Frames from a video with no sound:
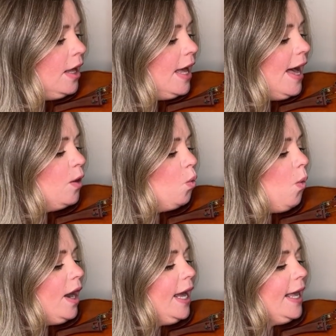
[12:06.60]
and
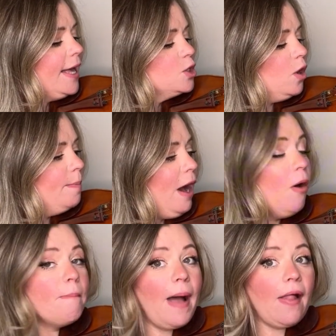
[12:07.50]
when I get to
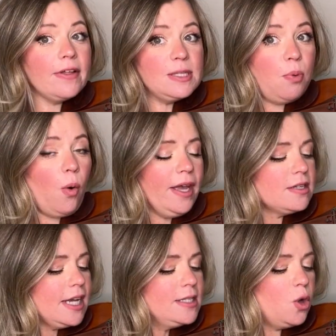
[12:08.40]
about balance point,
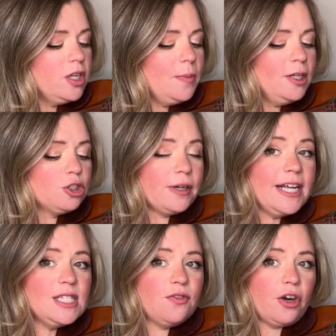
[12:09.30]
it's going to be
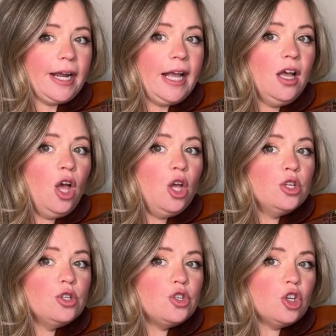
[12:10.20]
transferring
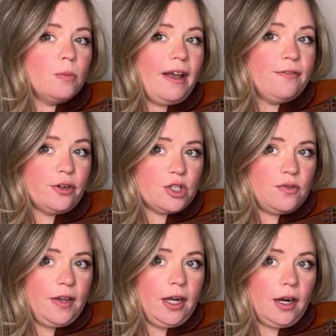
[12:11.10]
to my first
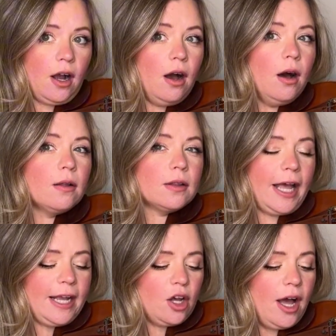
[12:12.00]
finger. Oh,
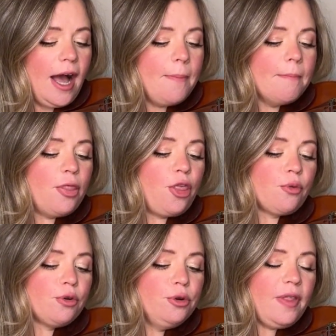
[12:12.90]
like
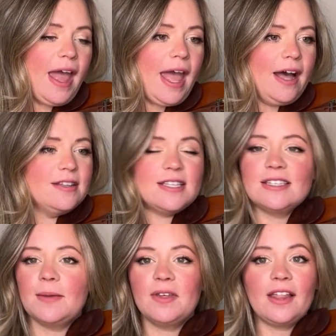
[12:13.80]
through the hand. This is
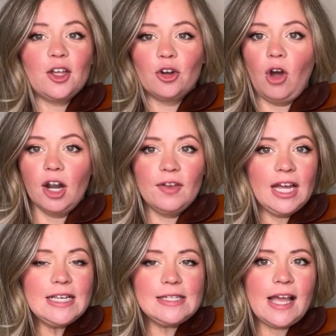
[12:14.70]
something that you're not even
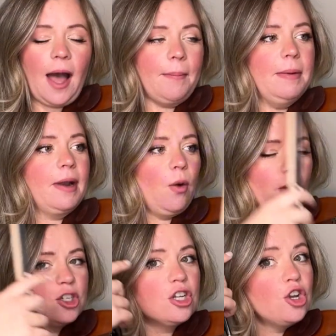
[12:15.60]
gonna see happen, but I
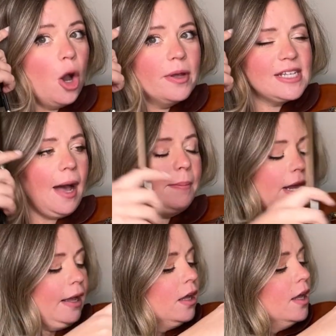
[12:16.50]
want you to know it's
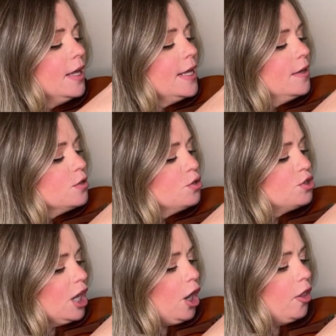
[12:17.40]
happening. You
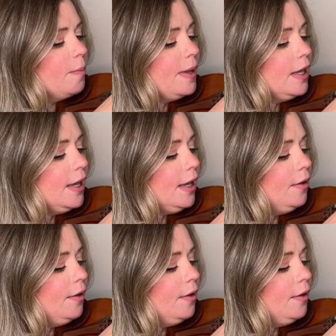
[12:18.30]
start on the pinky,